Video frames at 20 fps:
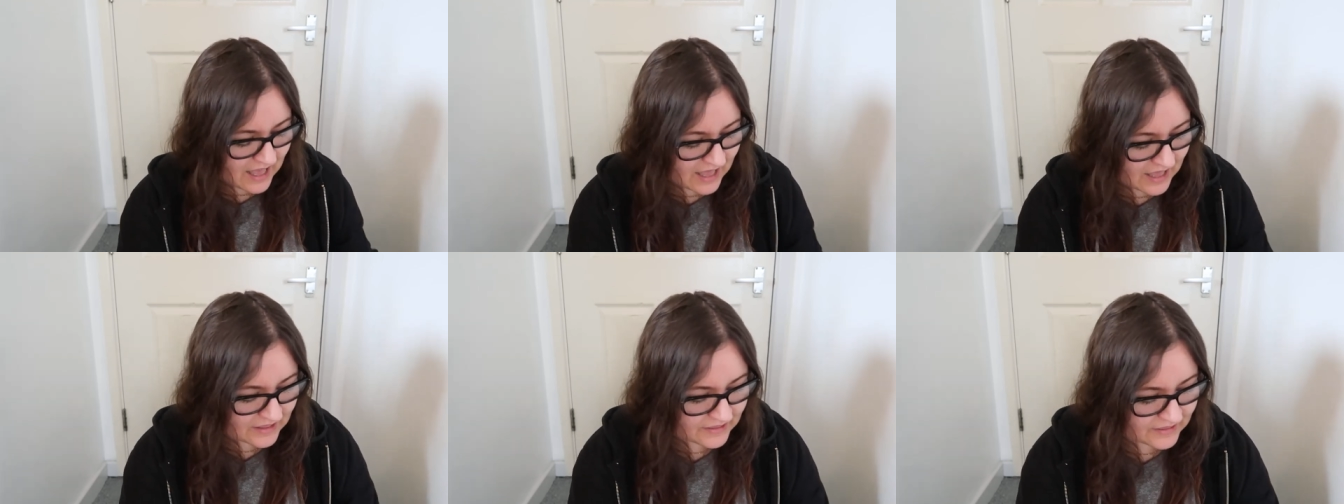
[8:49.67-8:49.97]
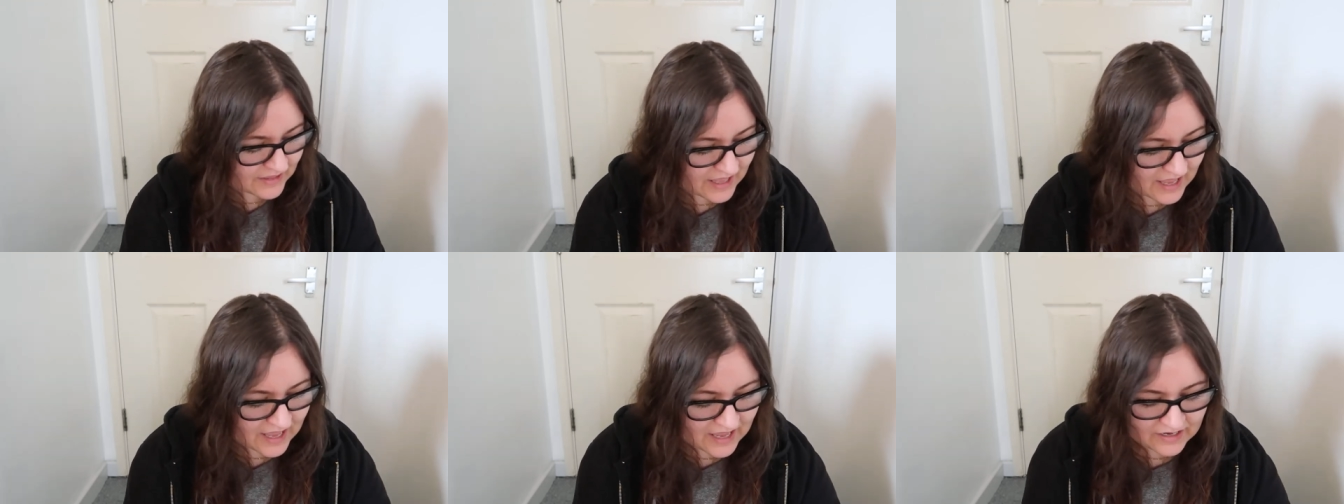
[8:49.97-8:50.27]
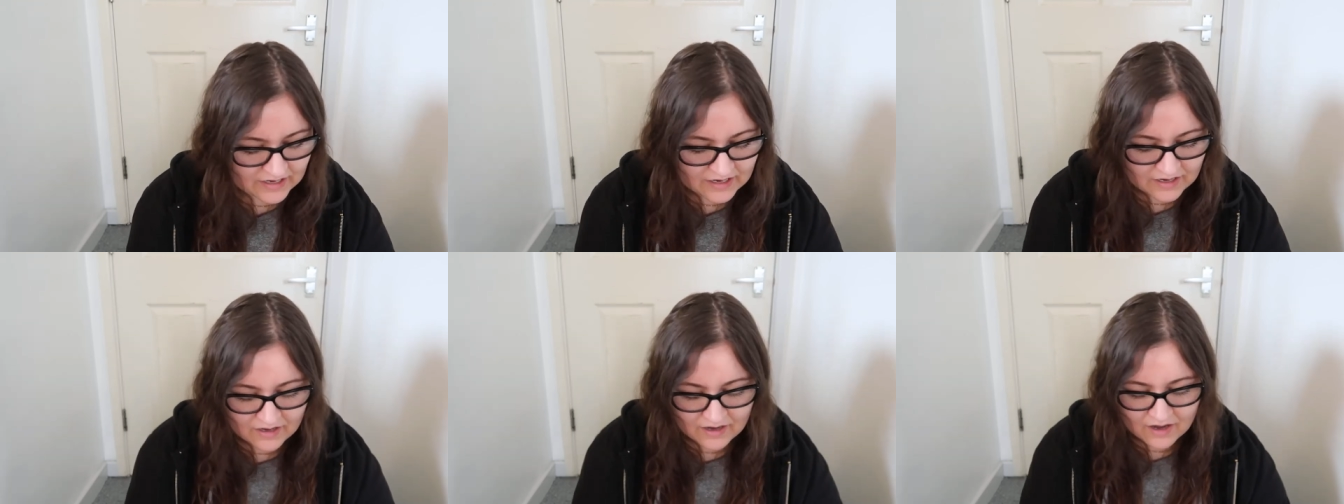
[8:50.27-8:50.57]
And
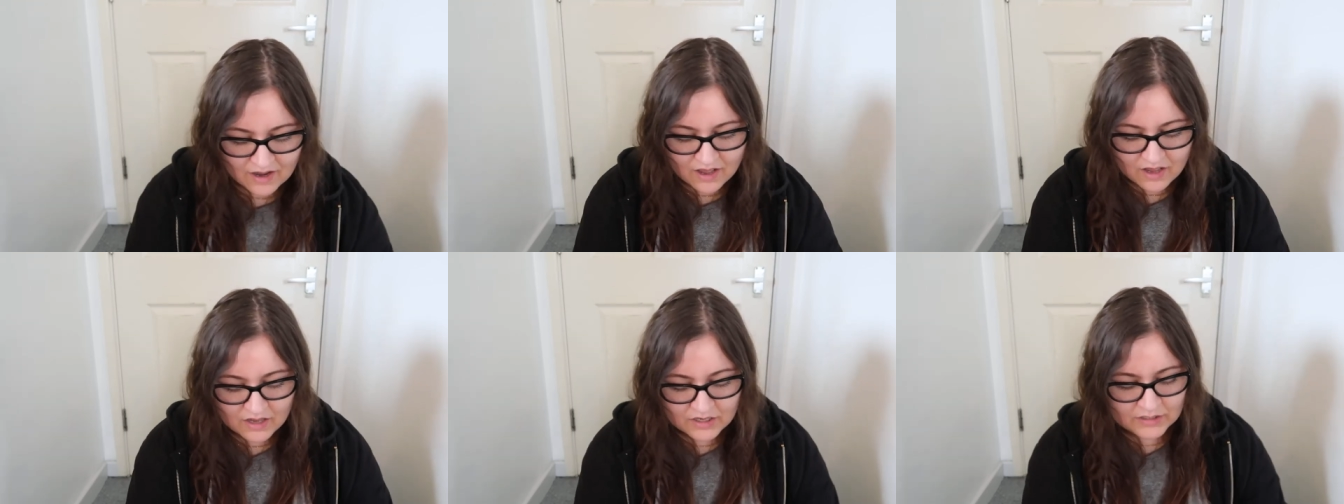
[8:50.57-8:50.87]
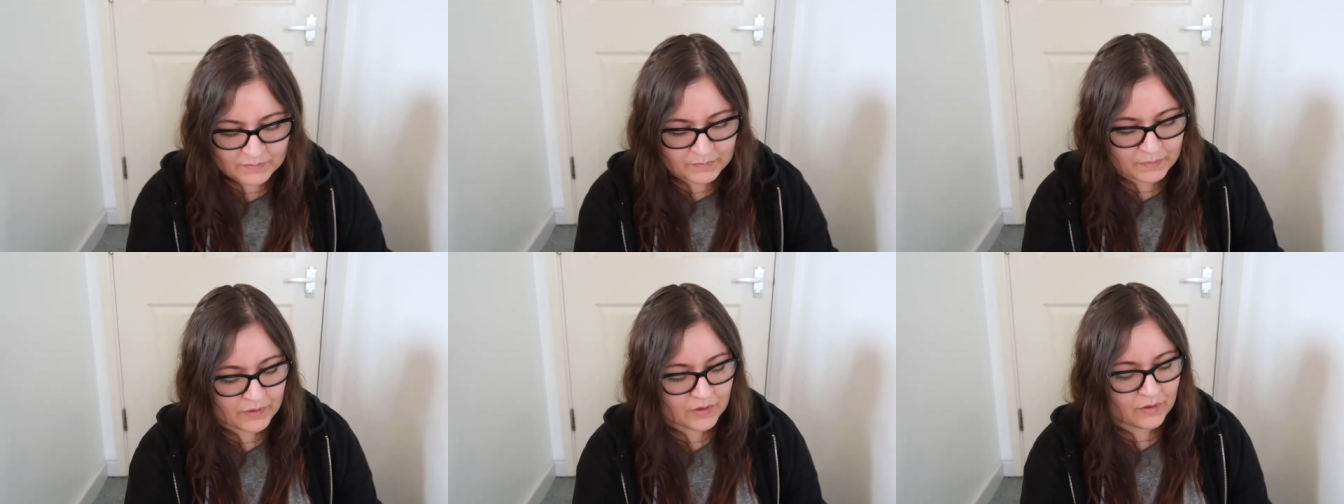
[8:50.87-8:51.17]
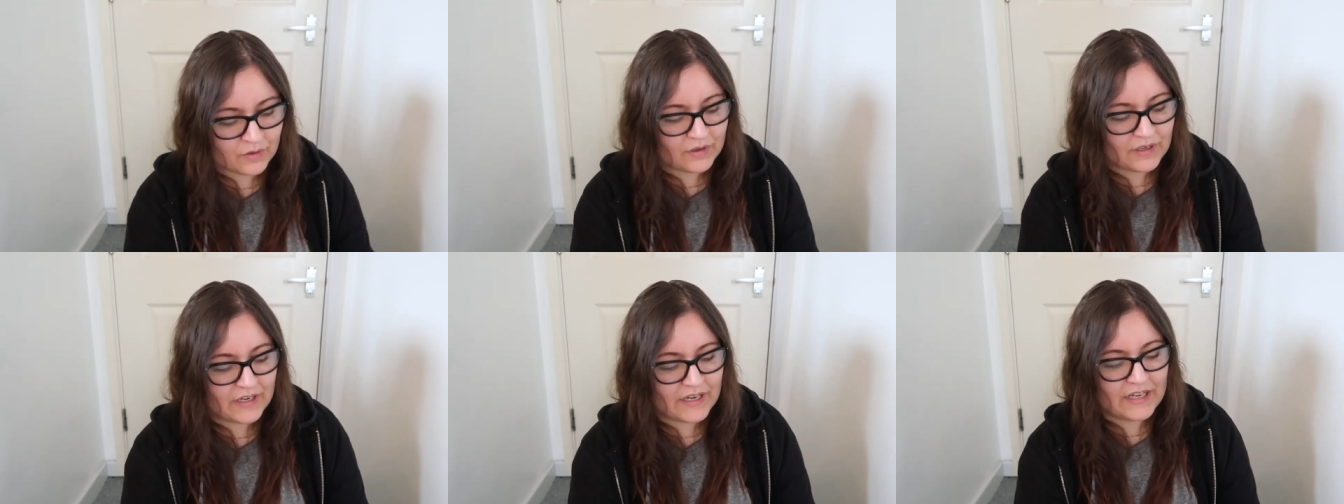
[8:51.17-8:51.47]
then last but
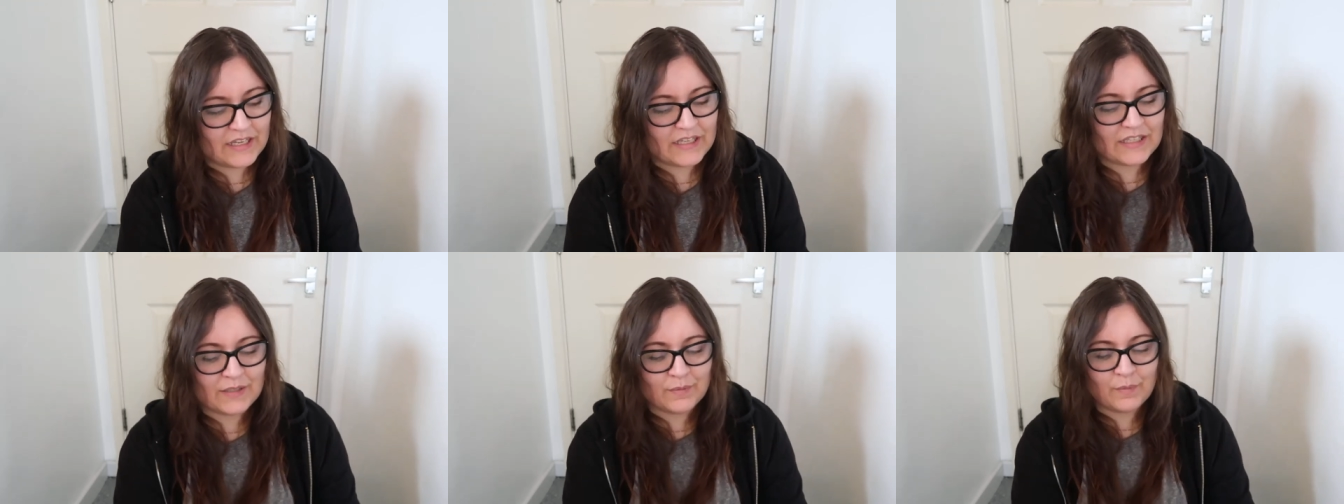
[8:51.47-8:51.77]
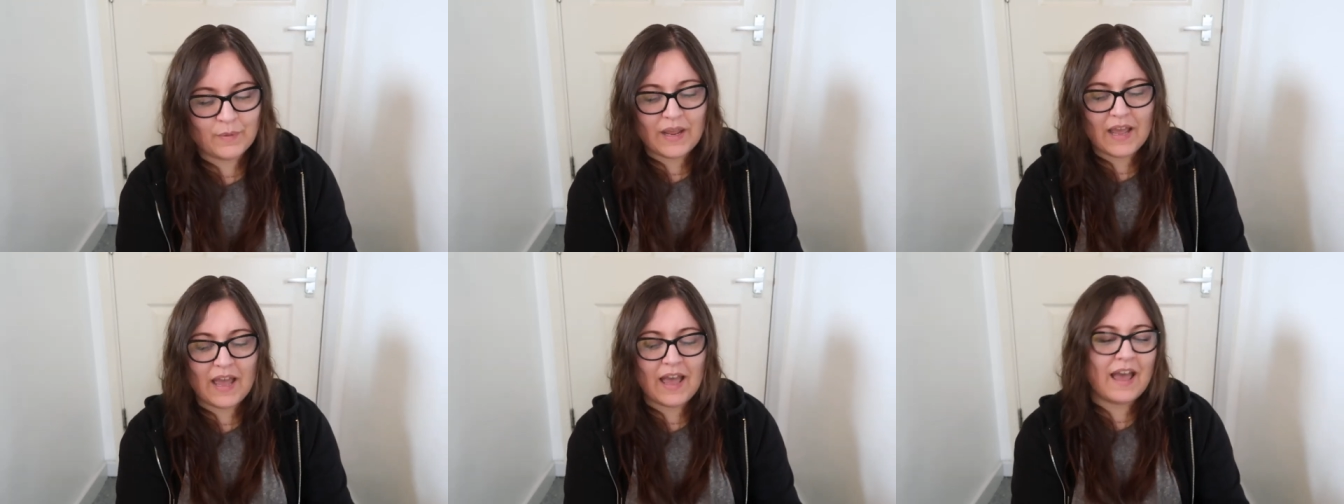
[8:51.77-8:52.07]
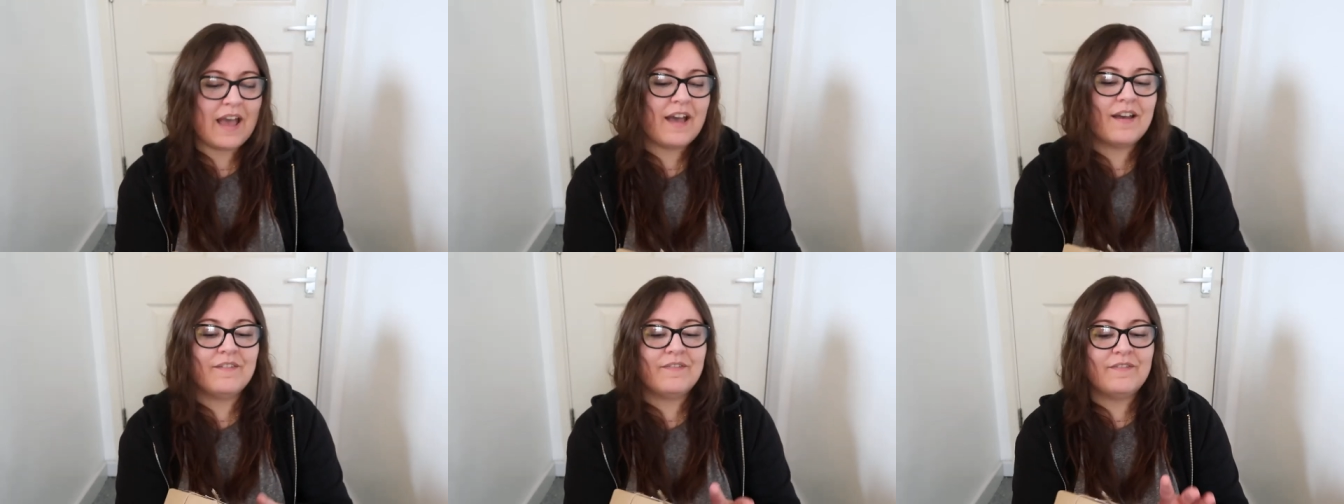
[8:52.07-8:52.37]
not least, we
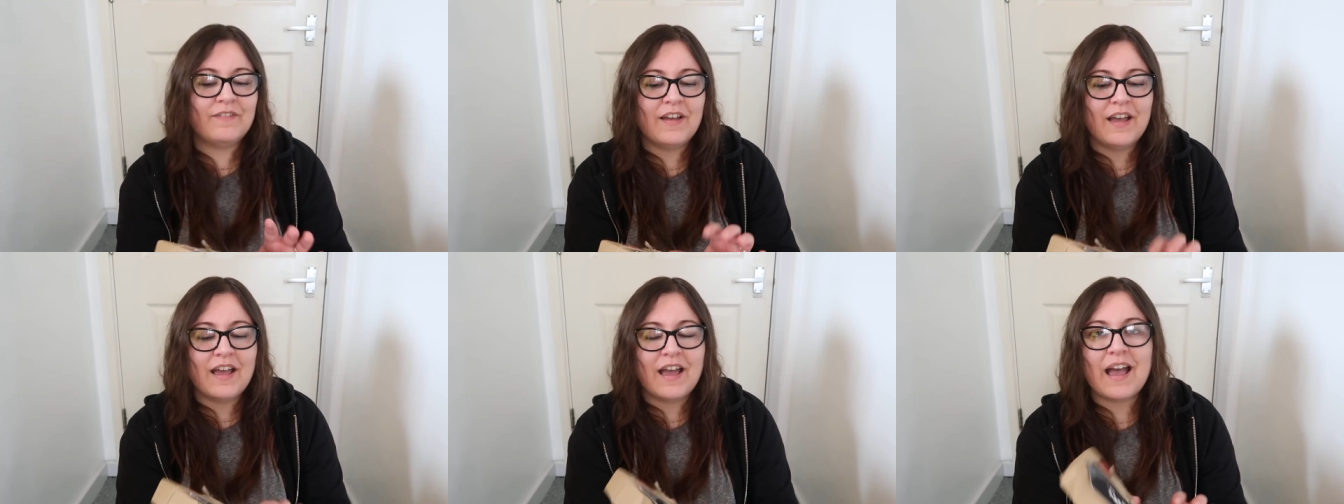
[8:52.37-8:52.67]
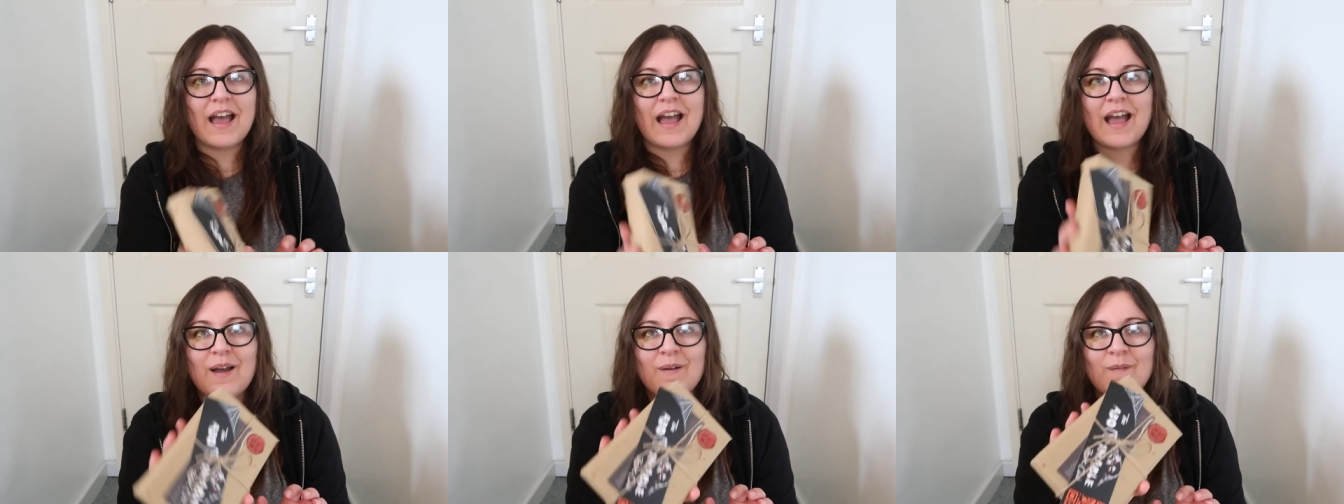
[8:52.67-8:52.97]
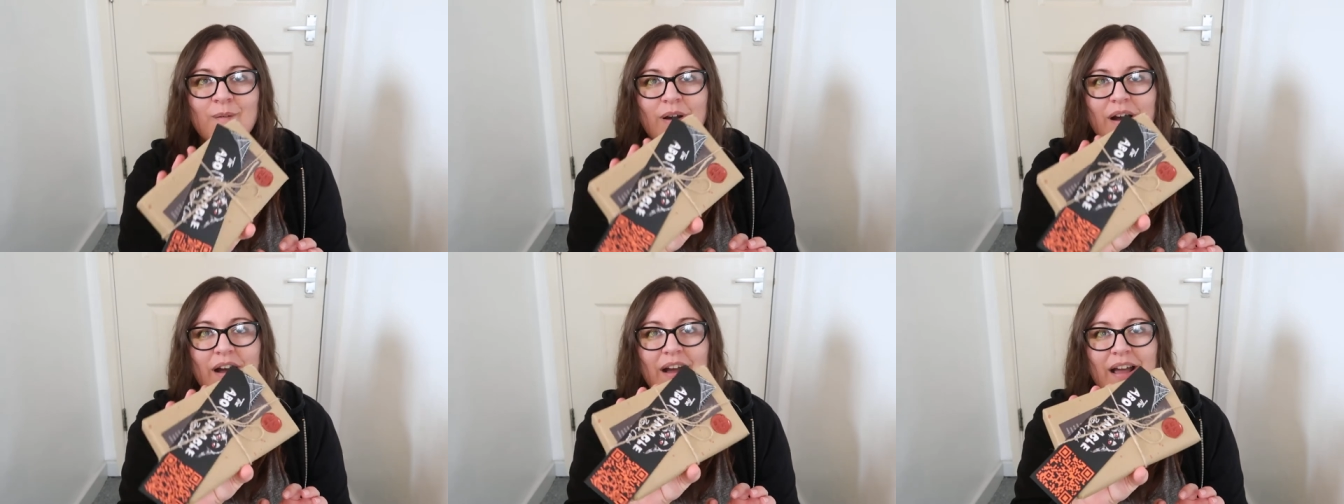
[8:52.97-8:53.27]
have
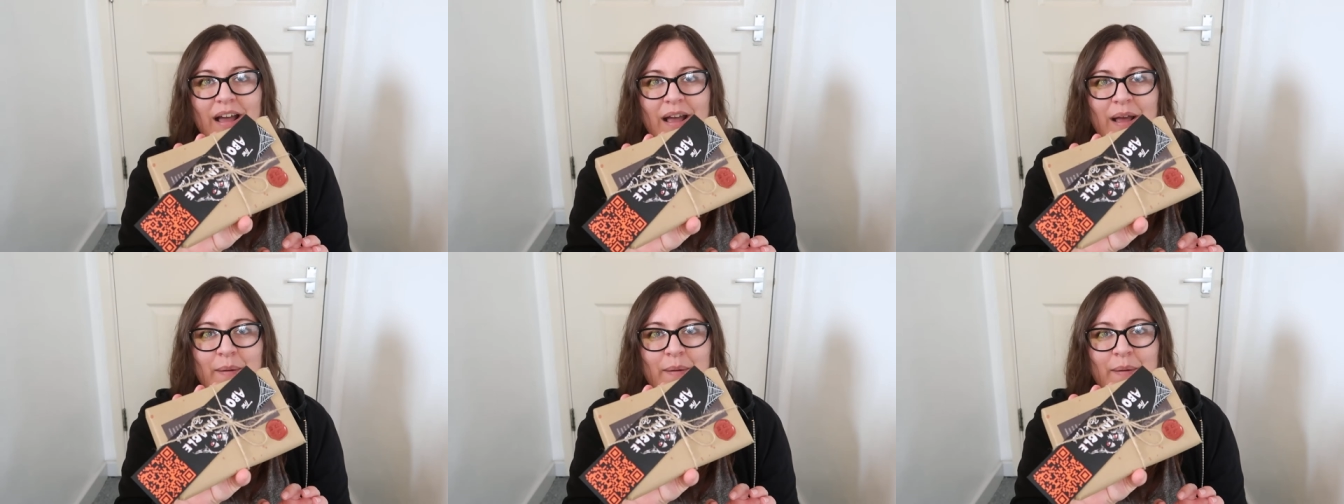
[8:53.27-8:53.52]
our